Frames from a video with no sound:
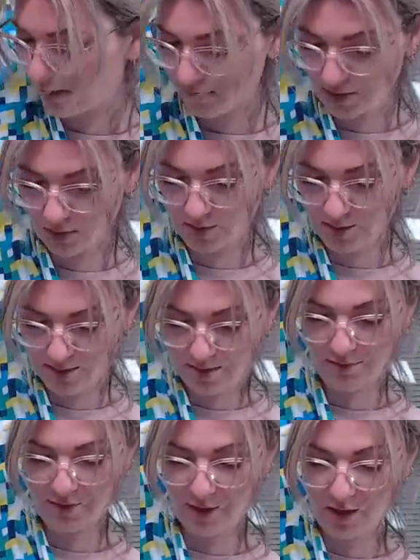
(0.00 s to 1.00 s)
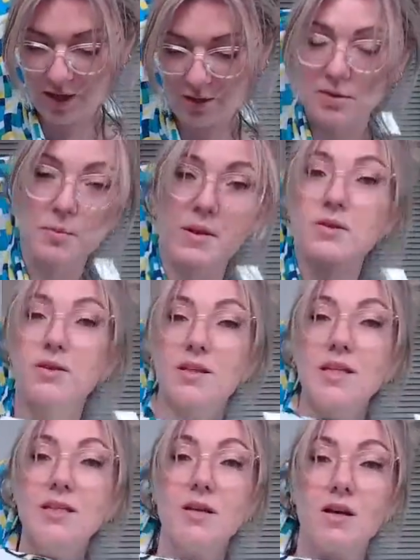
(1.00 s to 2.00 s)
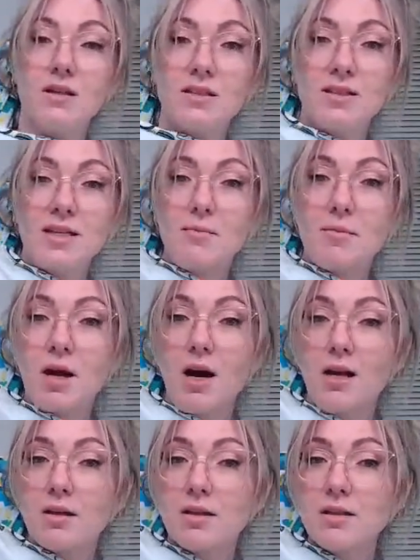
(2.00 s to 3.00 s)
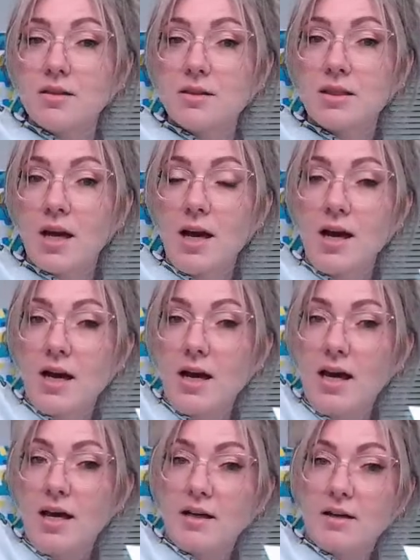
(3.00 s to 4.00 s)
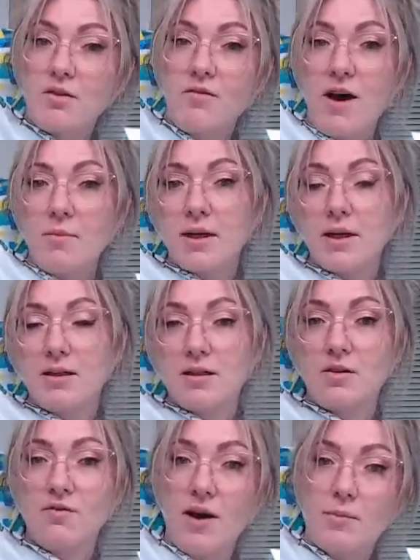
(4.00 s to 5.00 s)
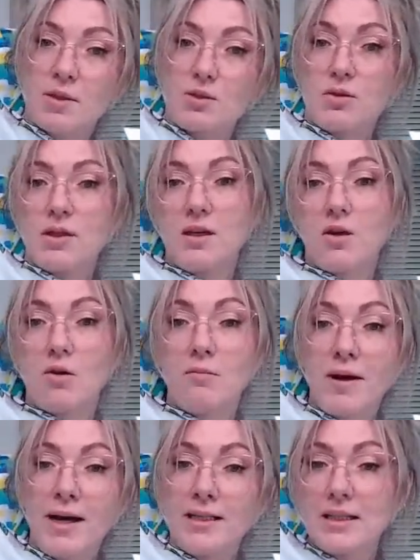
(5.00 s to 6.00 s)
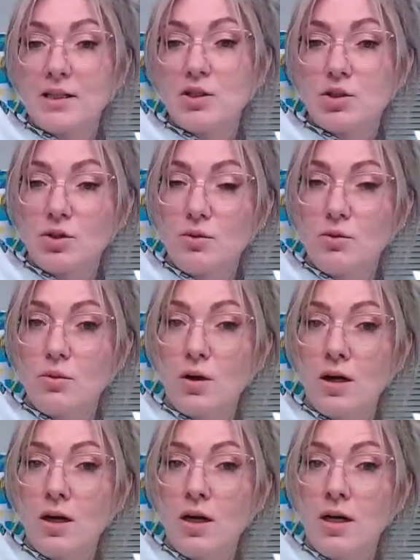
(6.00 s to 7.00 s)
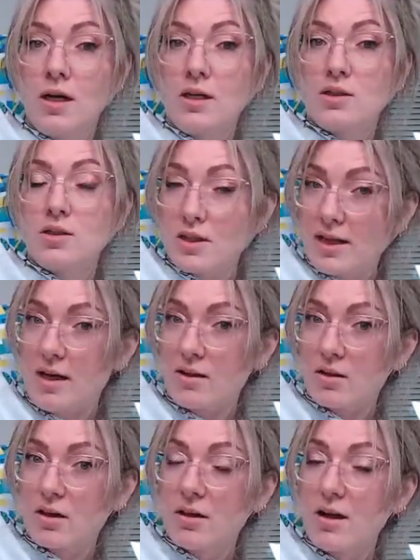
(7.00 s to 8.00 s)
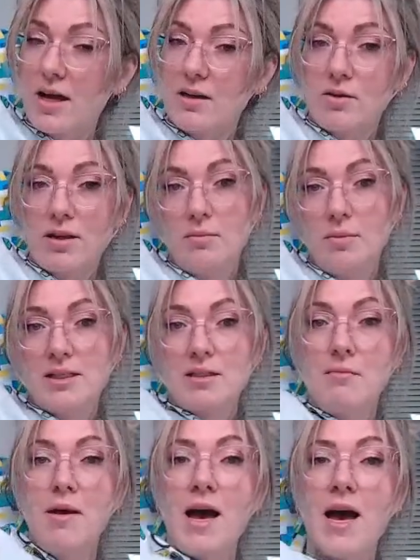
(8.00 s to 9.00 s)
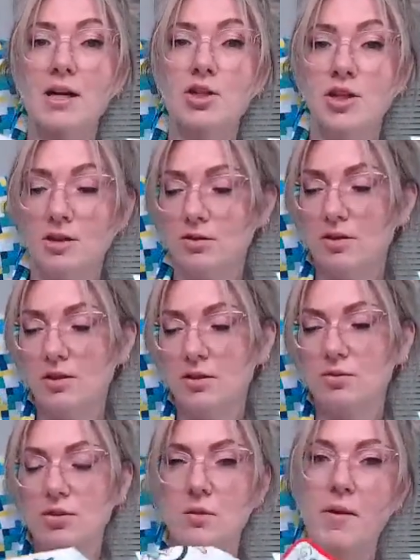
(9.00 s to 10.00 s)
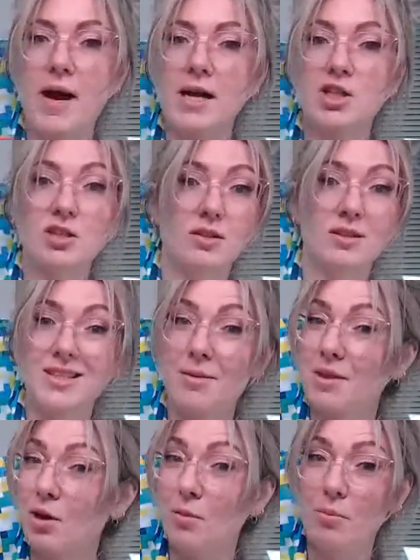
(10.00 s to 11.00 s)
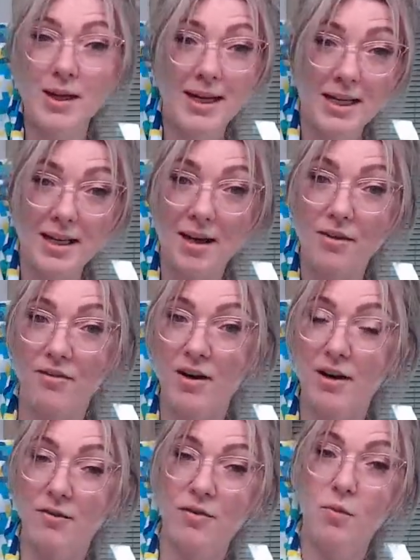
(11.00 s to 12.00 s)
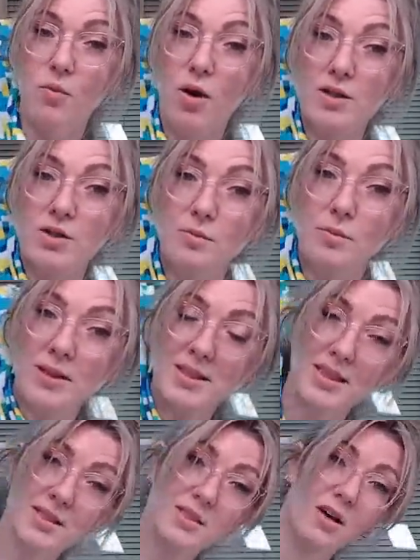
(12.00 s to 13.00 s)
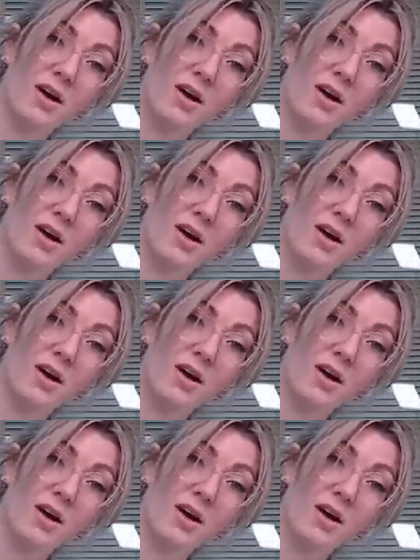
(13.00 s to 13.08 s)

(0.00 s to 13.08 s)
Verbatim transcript: even though it's different colors. But so these are the same colors in this fabric and this fabric. So you can combine these two together and you can mix and match and you can use the patches on something completely different if you want to but these